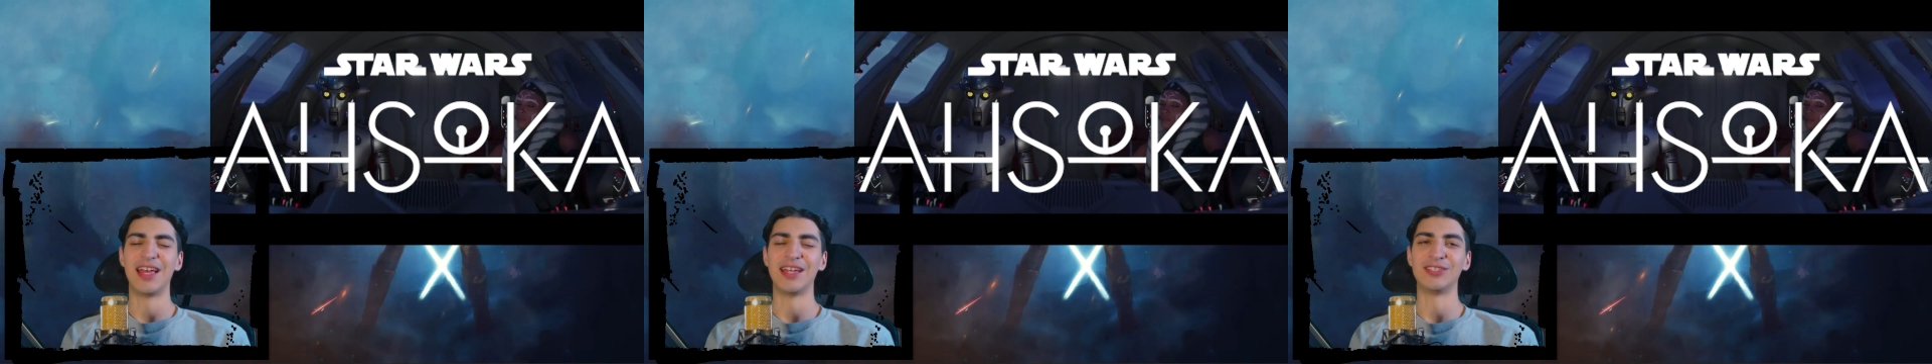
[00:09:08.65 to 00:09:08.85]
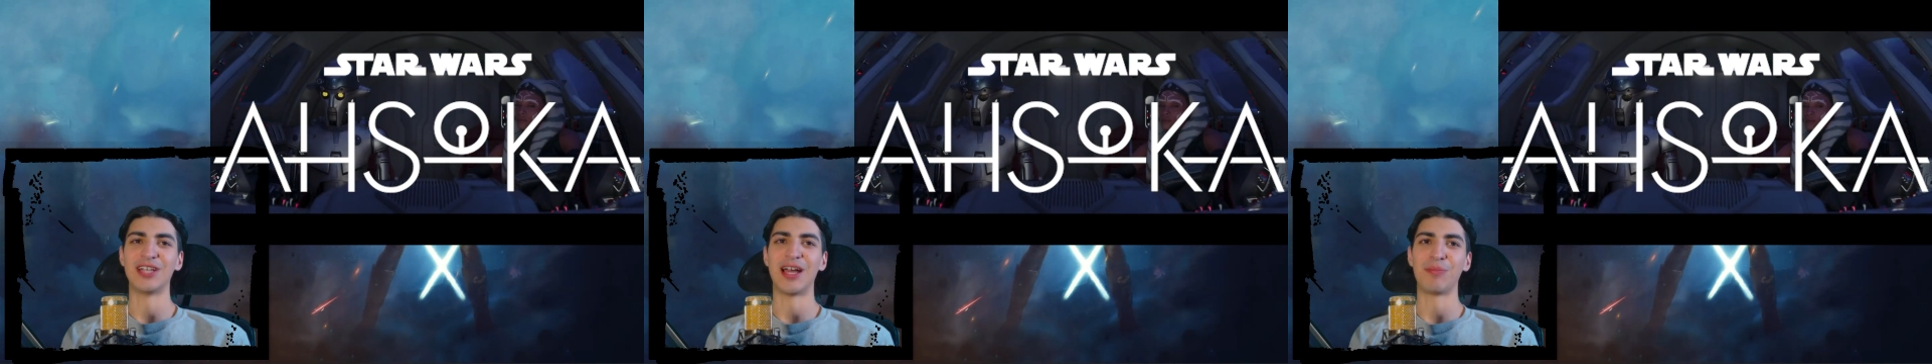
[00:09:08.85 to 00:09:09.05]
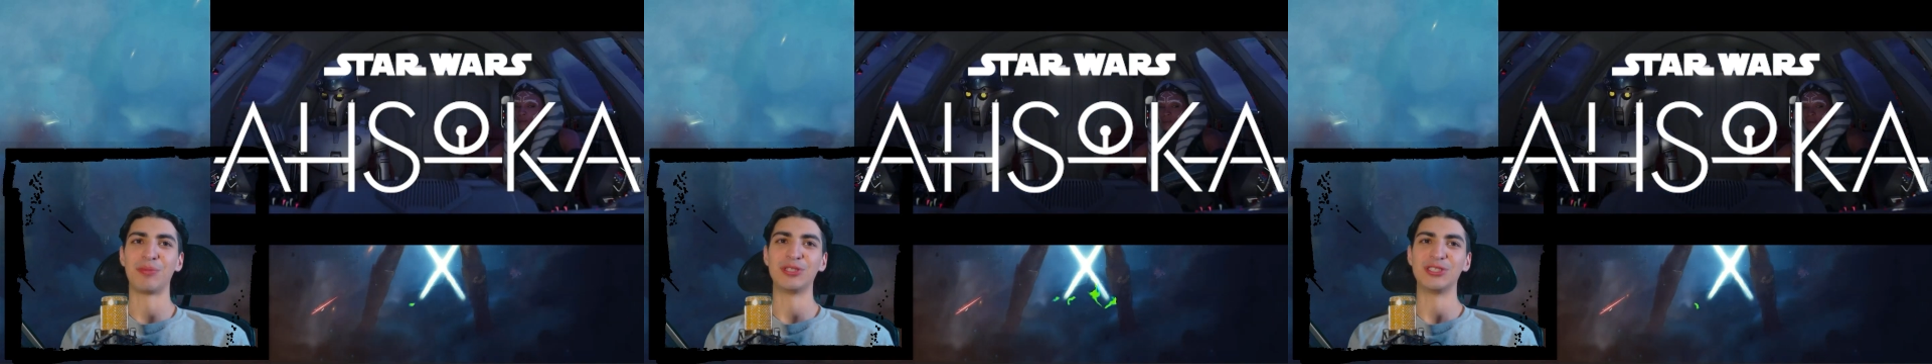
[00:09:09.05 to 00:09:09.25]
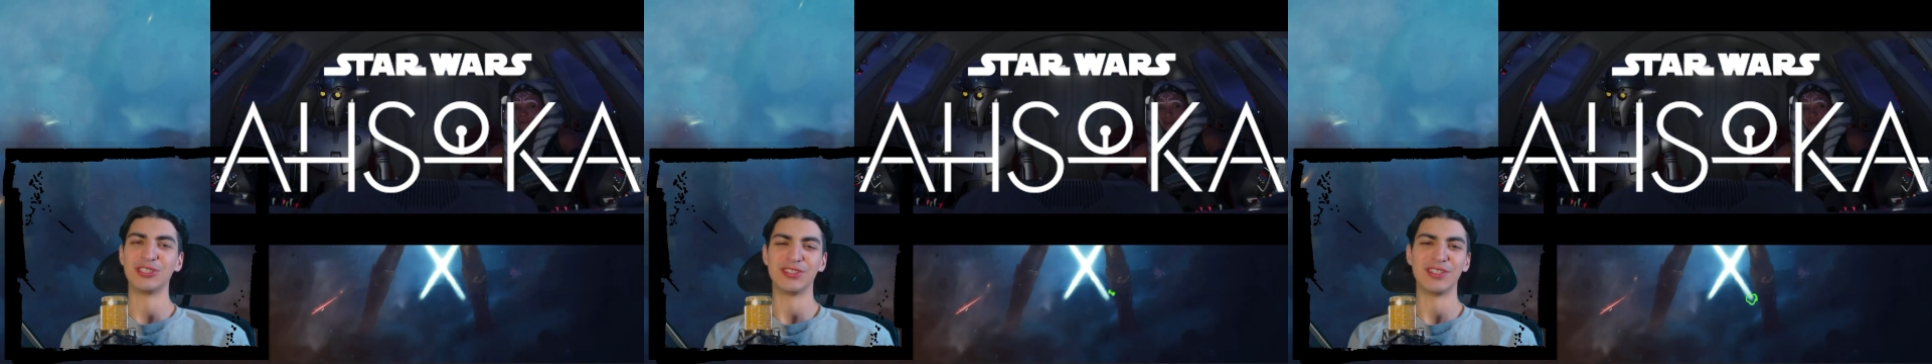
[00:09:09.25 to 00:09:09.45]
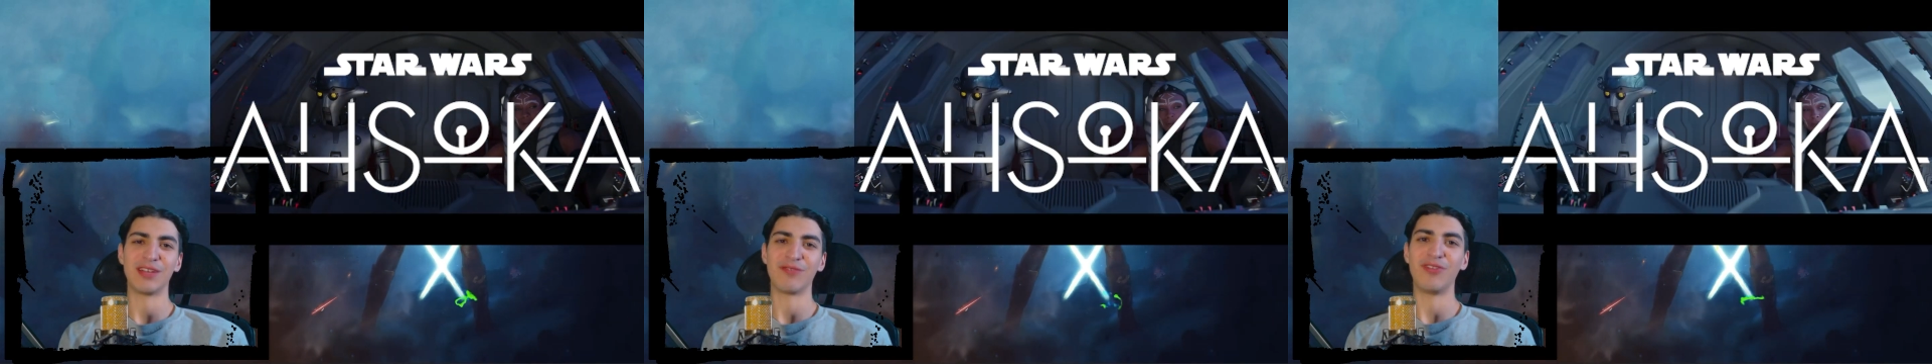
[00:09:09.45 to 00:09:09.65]
and Chopper
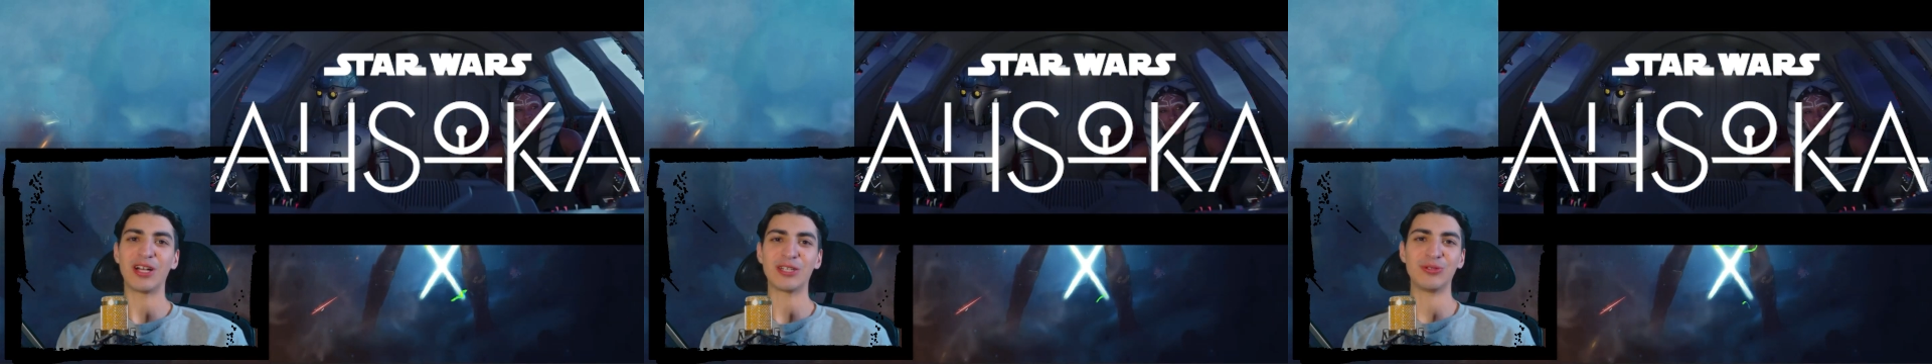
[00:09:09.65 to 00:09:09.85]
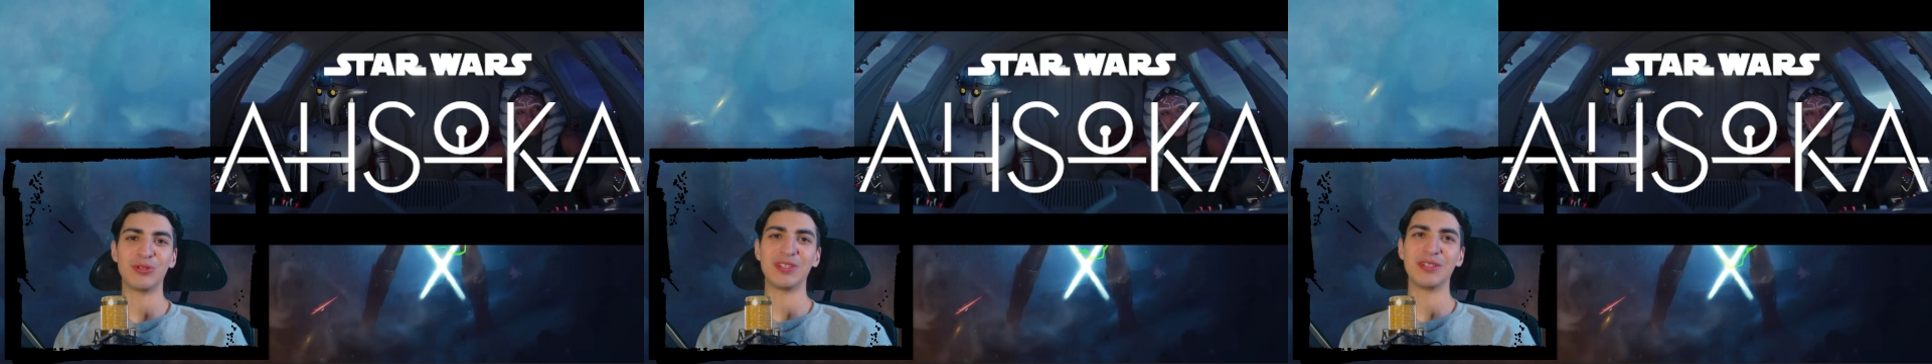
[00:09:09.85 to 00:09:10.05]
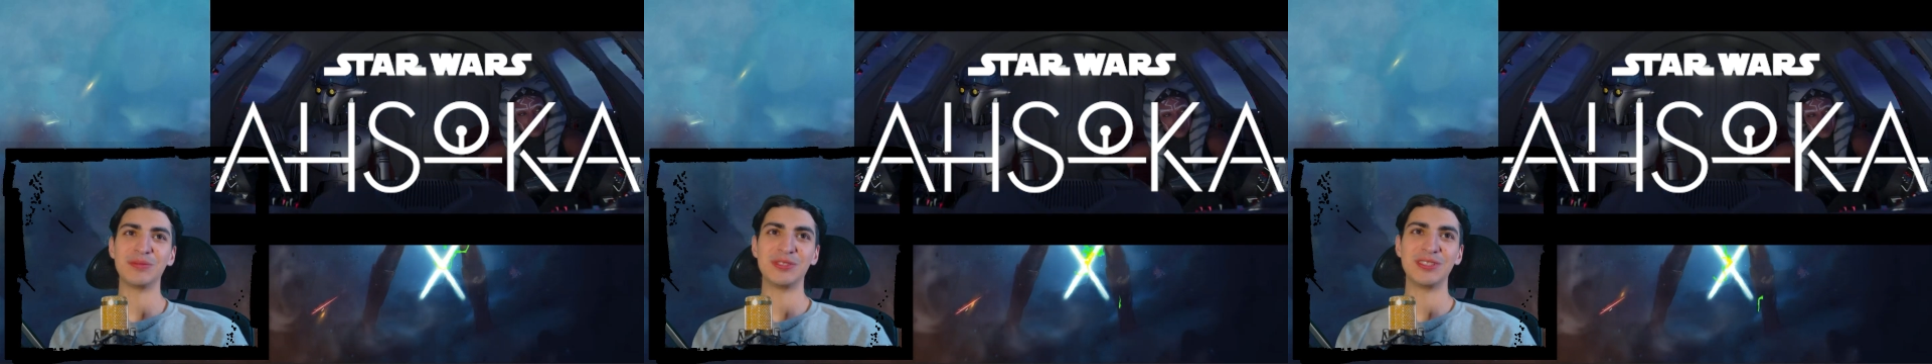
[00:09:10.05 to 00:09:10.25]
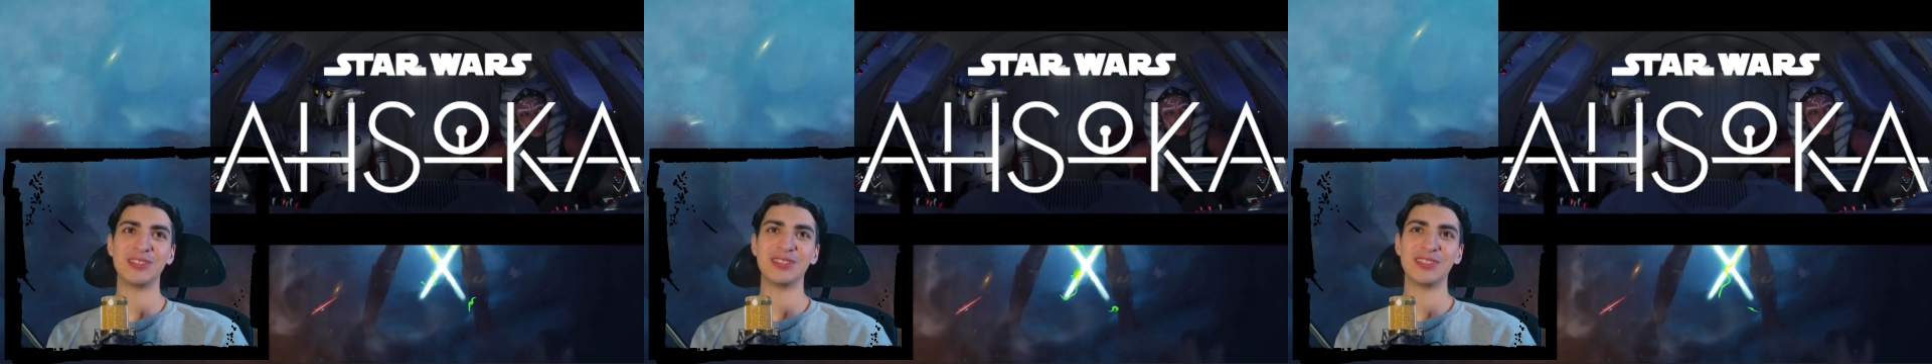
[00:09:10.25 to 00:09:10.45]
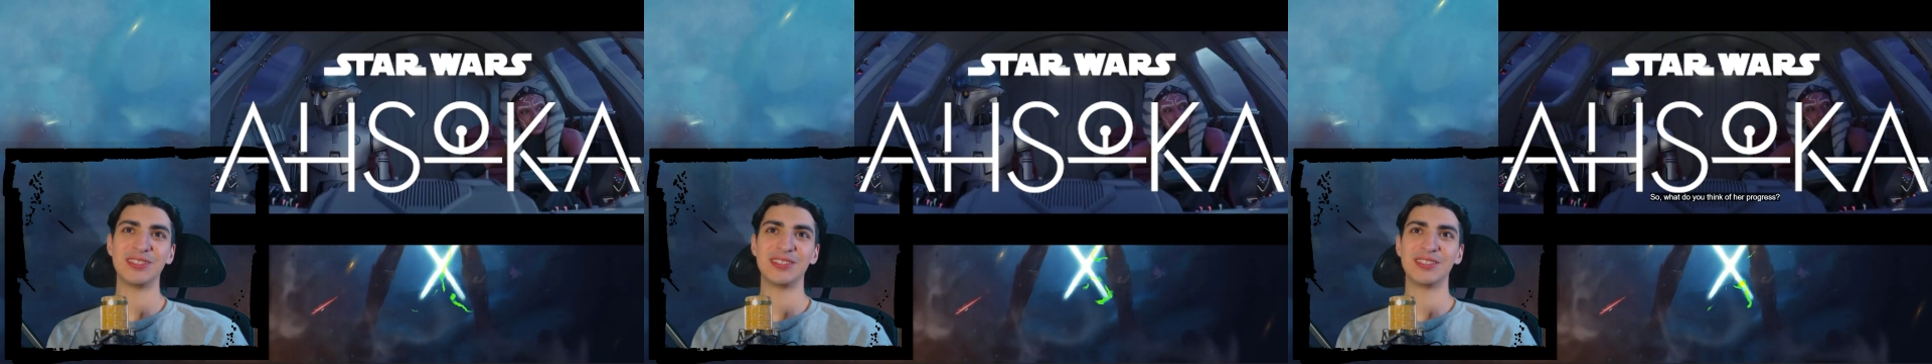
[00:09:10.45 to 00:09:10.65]
just like fucks with him.
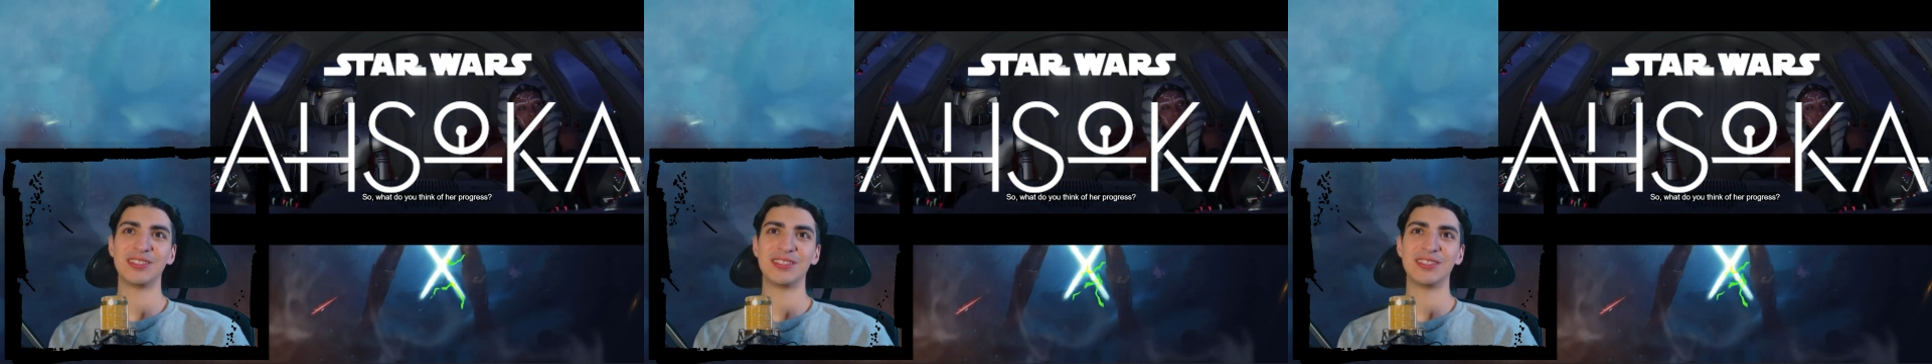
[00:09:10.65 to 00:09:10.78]
So,